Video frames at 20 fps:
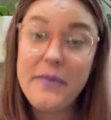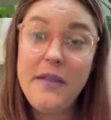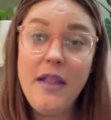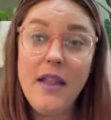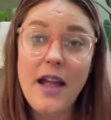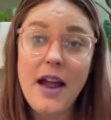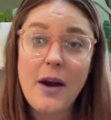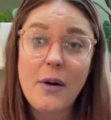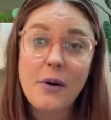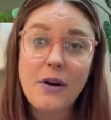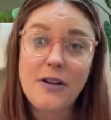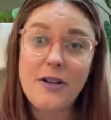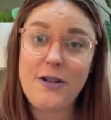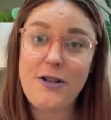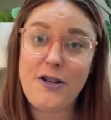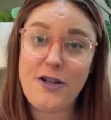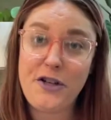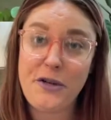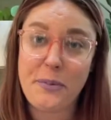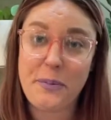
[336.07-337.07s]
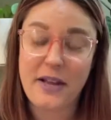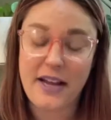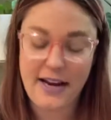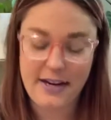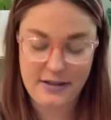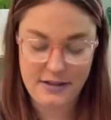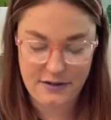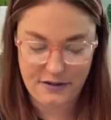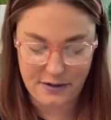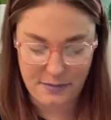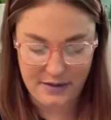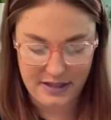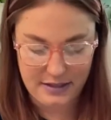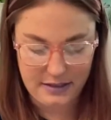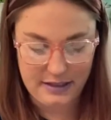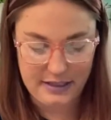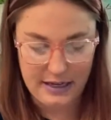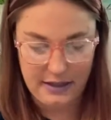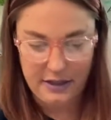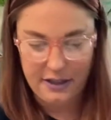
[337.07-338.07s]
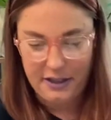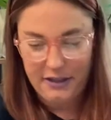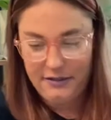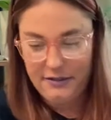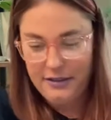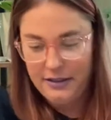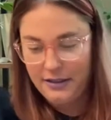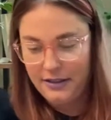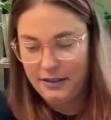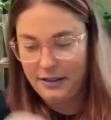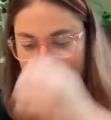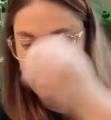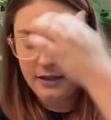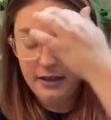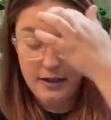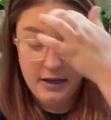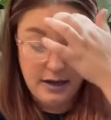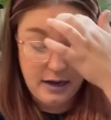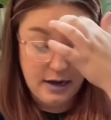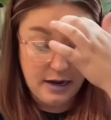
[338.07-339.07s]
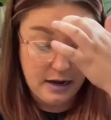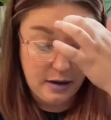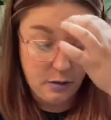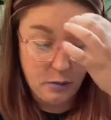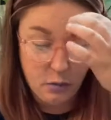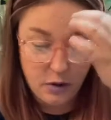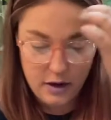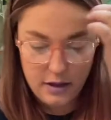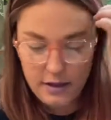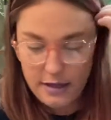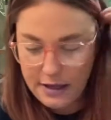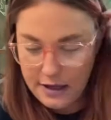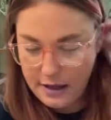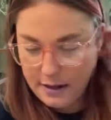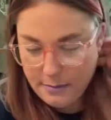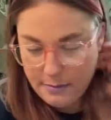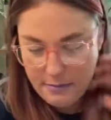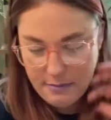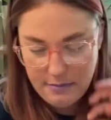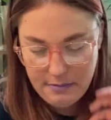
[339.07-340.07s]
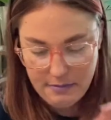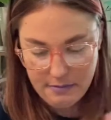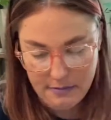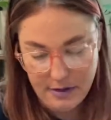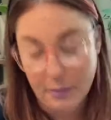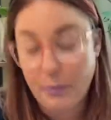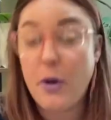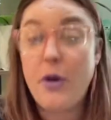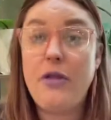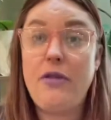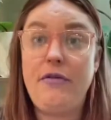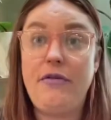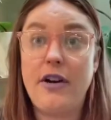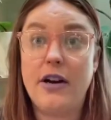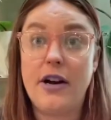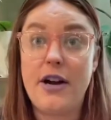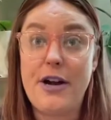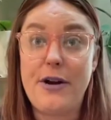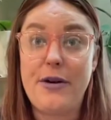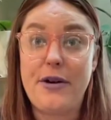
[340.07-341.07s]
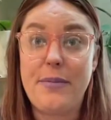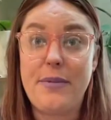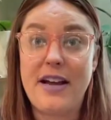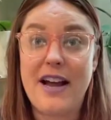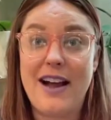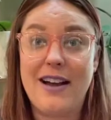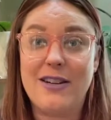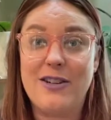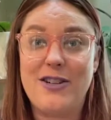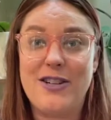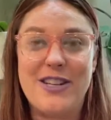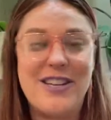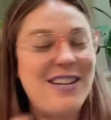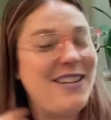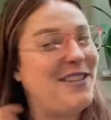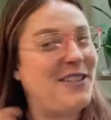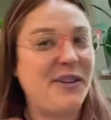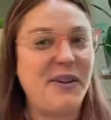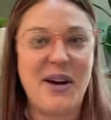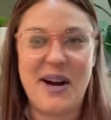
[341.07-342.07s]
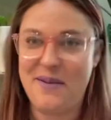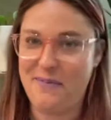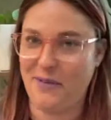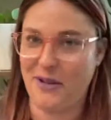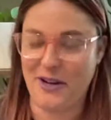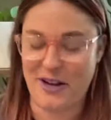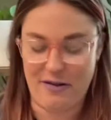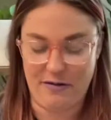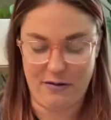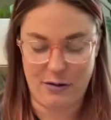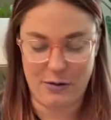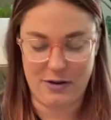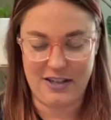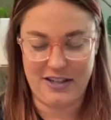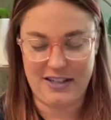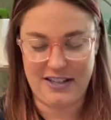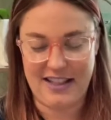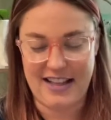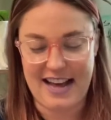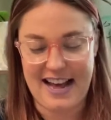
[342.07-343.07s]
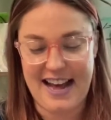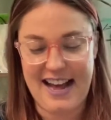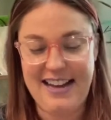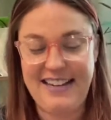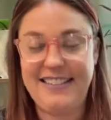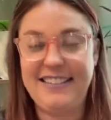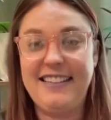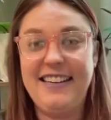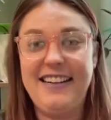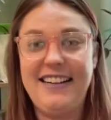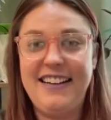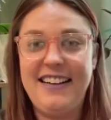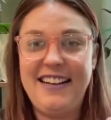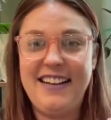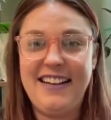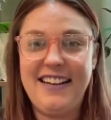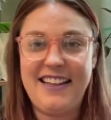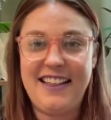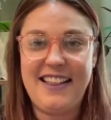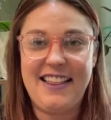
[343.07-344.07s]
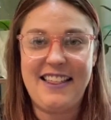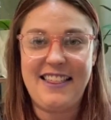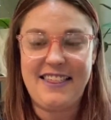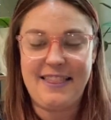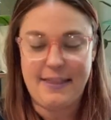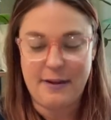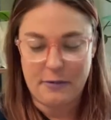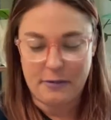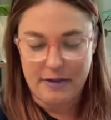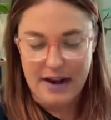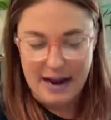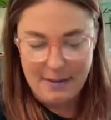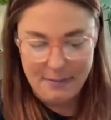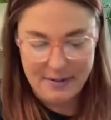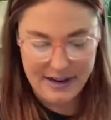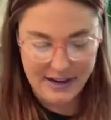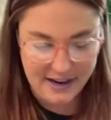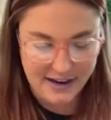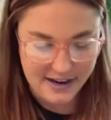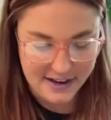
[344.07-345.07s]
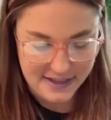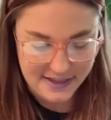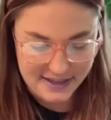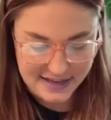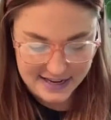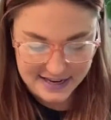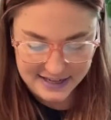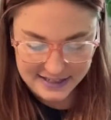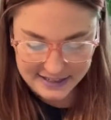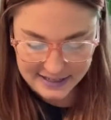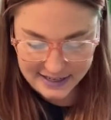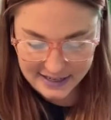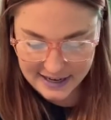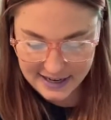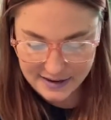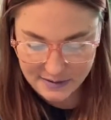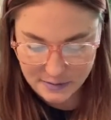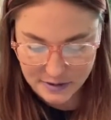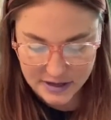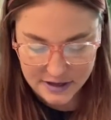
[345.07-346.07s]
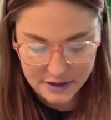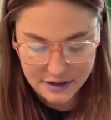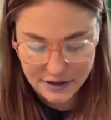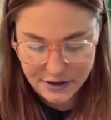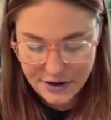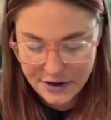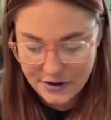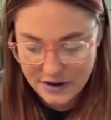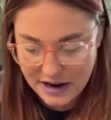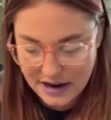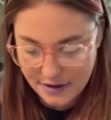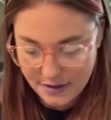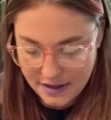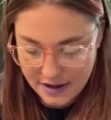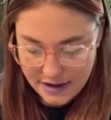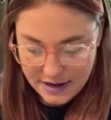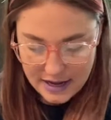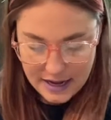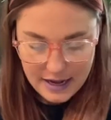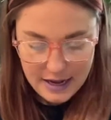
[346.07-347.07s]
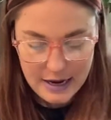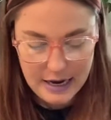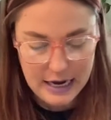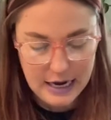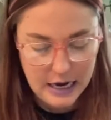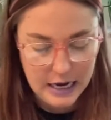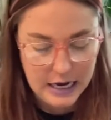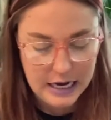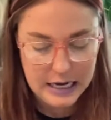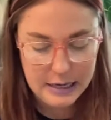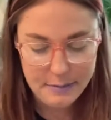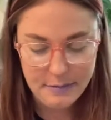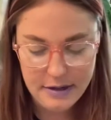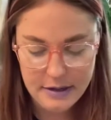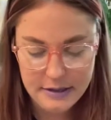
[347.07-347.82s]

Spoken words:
I ordered 2 plants from this seller. One of them, they're both very new to me actually, so I'm looking forward to that. The wrapping on these, I kind of want to show you how they came,